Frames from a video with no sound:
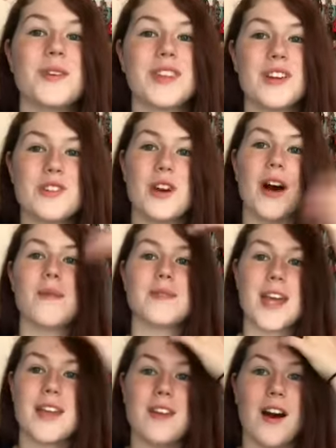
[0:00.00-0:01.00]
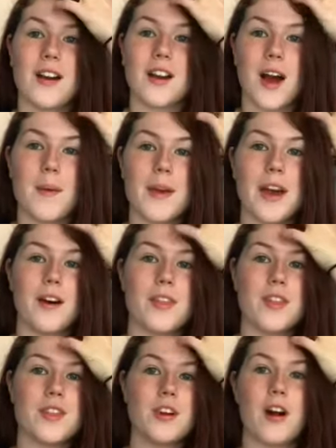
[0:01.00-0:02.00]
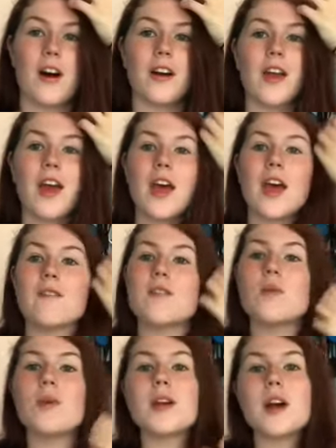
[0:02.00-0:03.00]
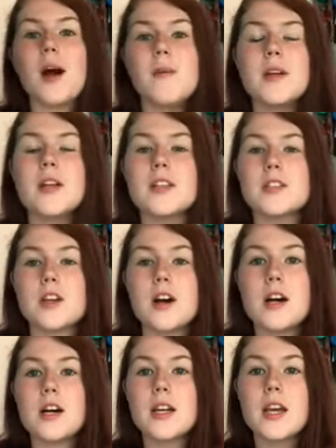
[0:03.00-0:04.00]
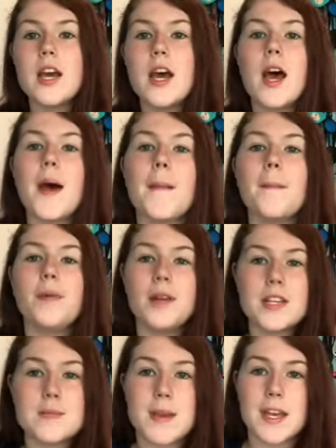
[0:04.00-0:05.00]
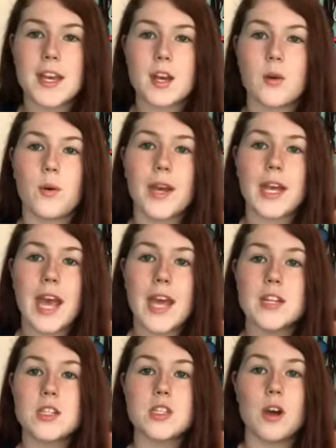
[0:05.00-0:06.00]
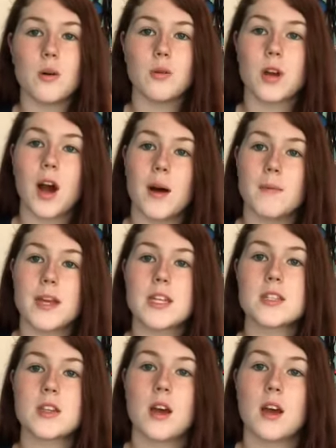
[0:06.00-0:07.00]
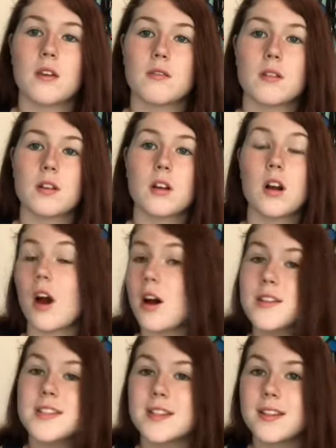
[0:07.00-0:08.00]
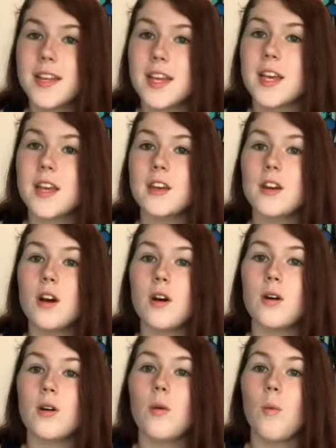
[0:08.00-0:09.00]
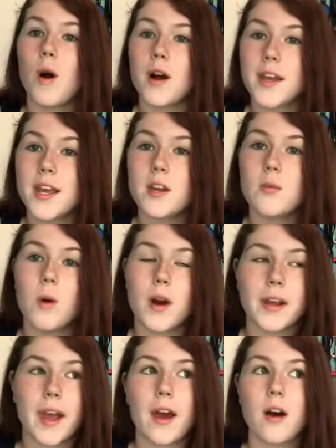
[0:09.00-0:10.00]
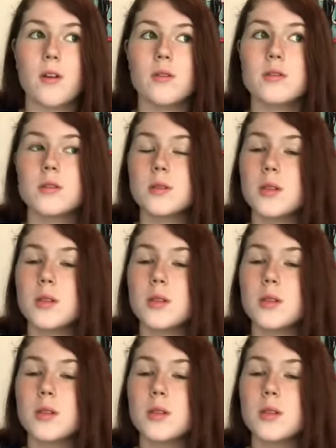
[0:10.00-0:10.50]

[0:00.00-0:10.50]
their jobs and not comment on the dog. If you want to comment on the dog, please make it quick and don't comment constantly. You know, walk in, walk out,